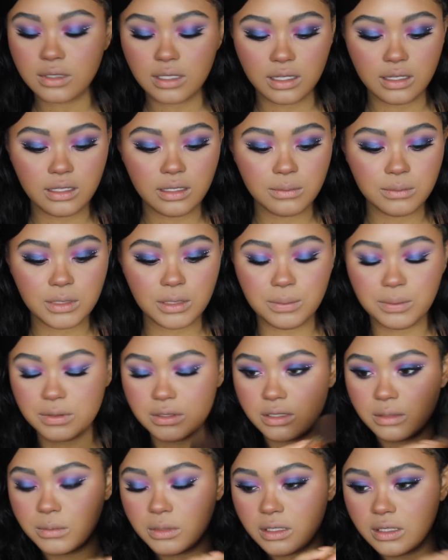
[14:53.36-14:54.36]
I think I'm gonna
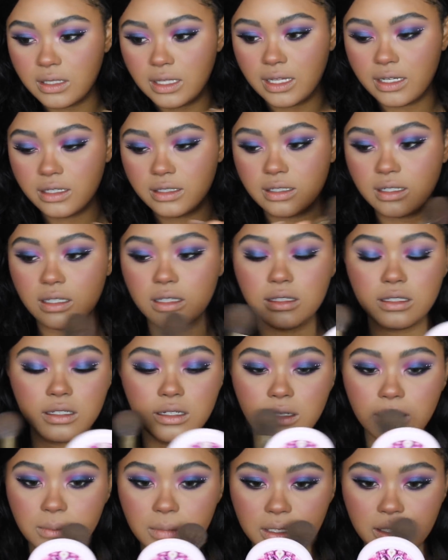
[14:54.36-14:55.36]
put some of the lighter
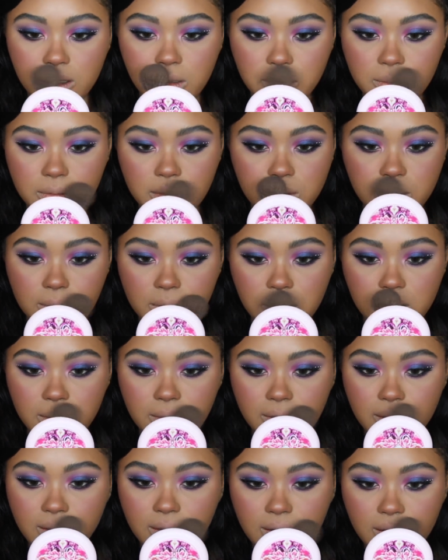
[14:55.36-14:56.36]
color on my cupid's bow.